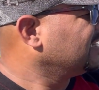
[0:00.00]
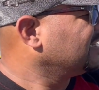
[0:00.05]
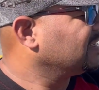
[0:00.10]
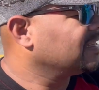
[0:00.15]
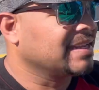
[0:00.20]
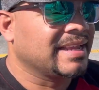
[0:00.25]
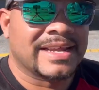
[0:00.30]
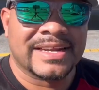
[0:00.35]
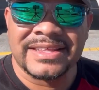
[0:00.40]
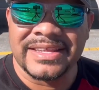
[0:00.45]

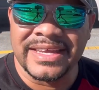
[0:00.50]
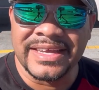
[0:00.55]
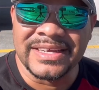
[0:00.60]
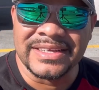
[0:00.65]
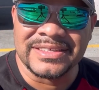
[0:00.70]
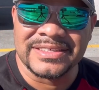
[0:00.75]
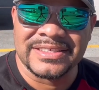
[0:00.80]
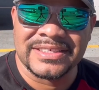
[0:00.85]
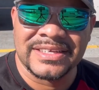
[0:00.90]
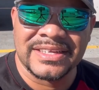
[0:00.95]
lot of
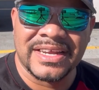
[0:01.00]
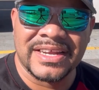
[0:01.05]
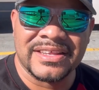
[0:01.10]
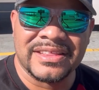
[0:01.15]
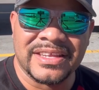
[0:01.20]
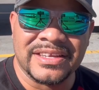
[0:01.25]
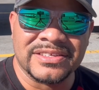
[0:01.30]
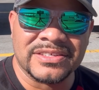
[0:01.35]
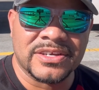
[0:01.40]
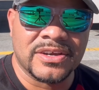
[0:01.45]
things
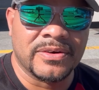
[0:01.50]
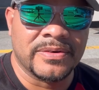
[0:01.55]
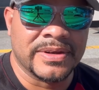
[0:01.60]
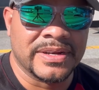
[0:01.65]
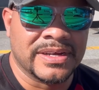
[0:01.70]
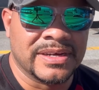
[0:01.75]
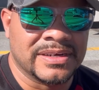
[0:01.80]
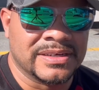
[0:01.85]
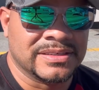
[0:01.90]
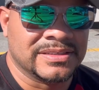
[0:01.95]

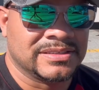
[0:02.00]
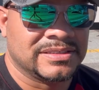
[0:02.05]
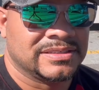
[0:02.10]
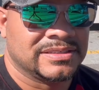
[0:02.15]
going on.